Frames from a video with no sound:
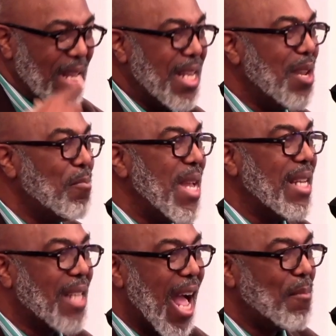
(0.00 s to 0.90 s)
In the
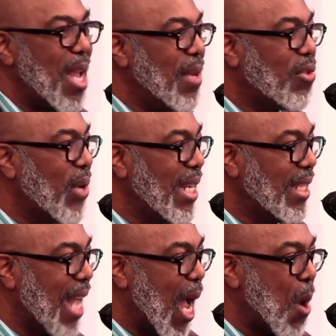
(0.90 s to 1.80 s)
meantime, in between
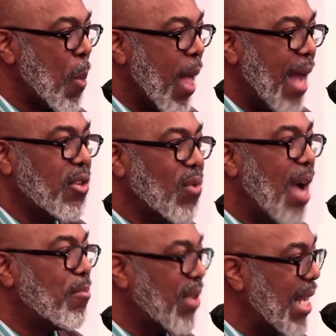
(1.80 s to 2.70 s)
time, I do
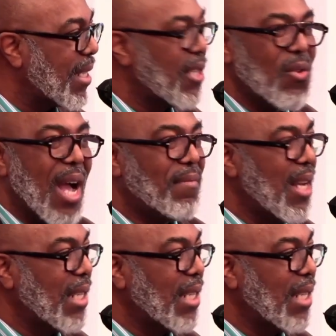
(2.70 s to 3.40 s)
have breaks. I do have lunch.